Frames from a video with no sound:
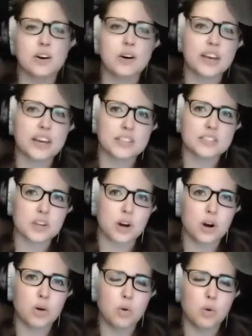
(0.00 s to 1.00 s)
okay,
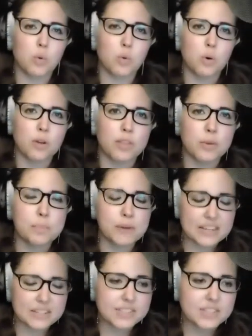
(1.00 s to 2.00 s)
so the
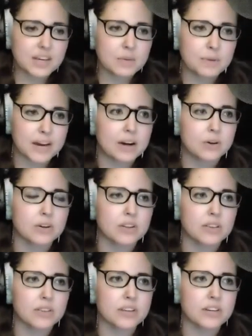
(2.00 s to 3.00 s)
best thing about
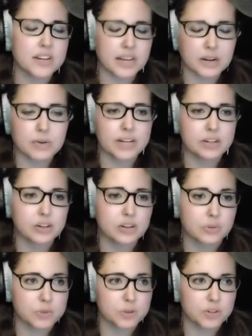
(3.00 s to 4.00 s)
the narrator
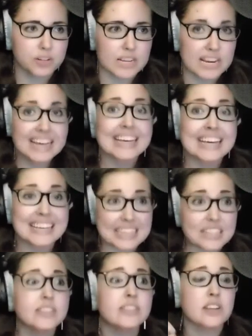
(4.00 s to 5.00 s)
community
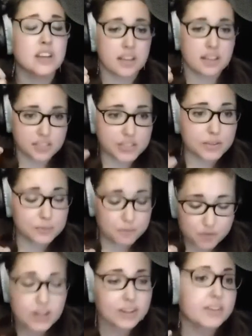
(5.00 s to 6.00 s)
is the
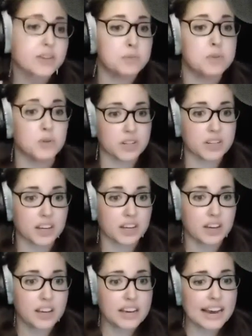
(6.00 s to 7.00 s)
fucking community.
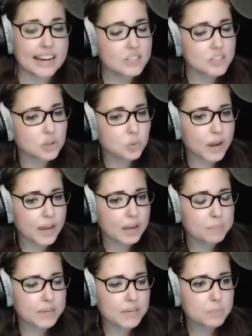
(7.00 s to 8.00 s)
And it's the way
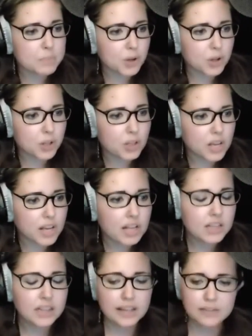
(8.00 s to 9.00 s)
people
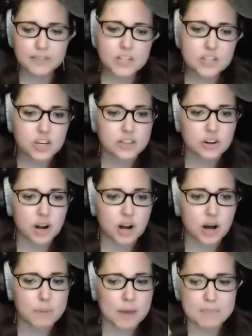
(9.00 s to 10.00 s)
lift each other
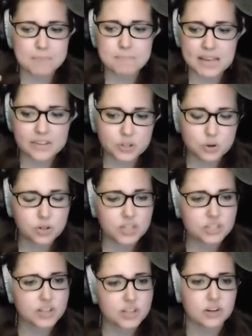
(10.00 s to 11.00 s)
up and mentor
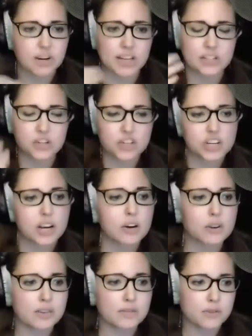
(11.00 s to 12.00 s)
each other and share
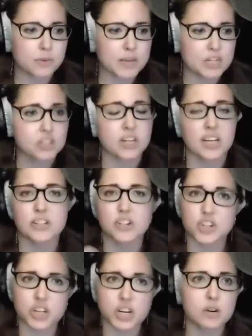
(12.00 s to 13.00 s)
information and
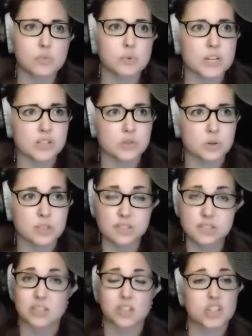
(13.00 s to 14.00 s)
share
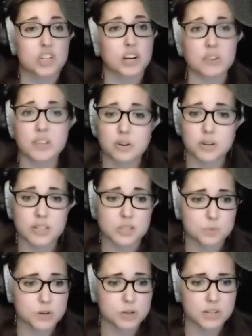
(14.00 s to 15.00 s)
resources and share their
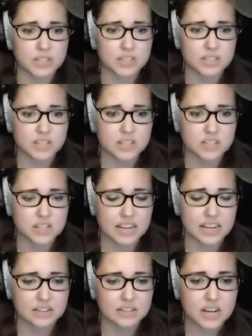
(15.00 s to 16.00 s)
experiences.
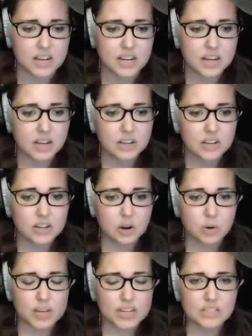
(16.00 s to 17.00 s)
And, you
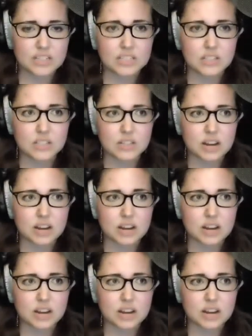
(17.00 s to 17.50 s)
know, it's